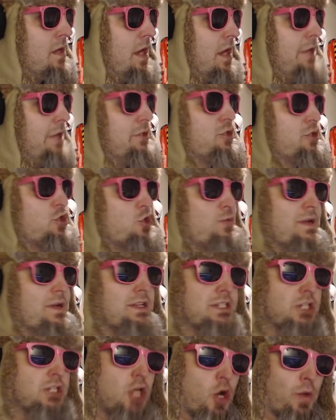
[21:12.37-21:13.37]

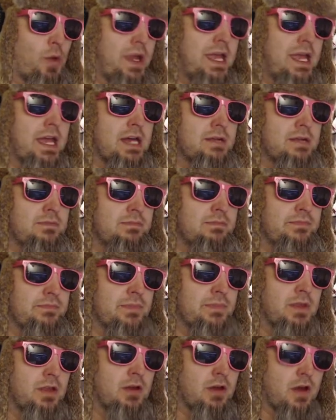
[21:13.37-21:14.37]
instrument going in
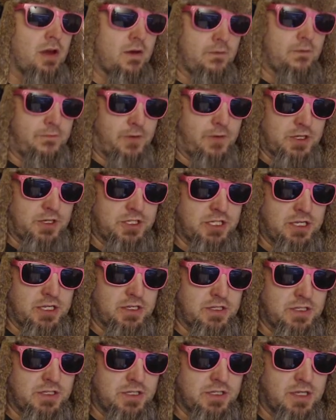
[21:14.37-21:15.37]

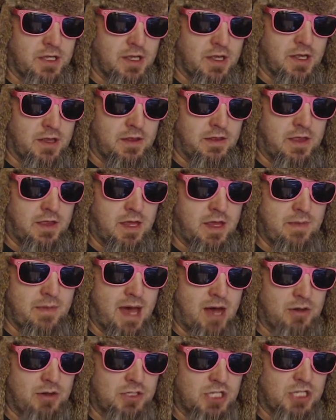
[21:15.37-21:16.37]
versus the
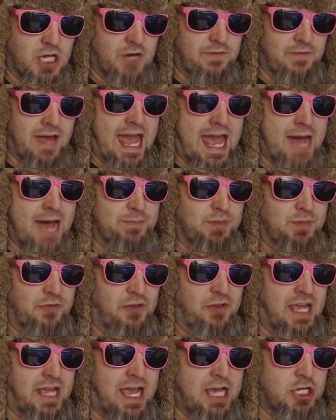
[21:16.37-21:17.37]
amount of
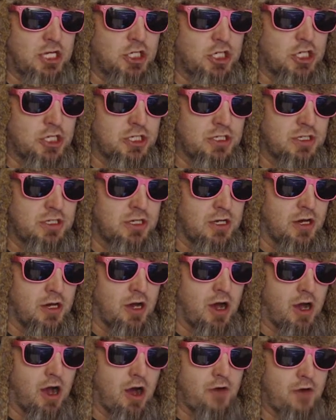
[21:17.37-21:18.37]
amplification
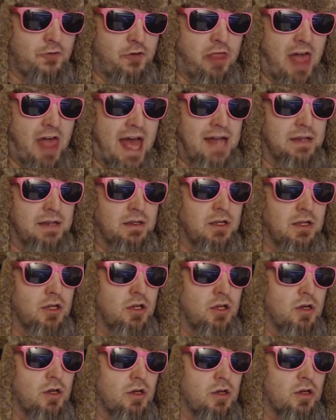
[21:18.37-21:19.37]
of that
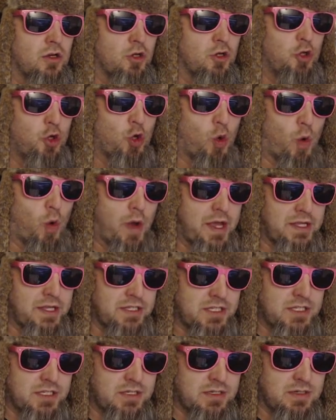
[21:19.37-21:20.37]

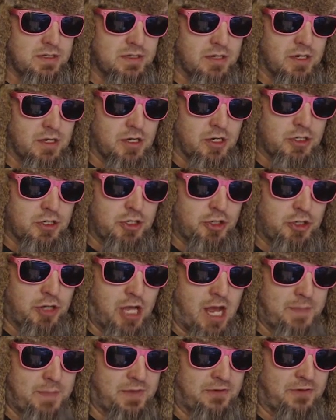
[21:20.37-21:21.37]
noise.
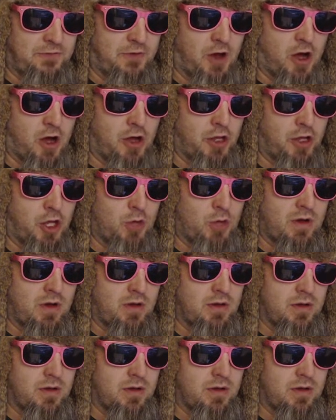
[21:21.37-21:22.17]
Turning up the volume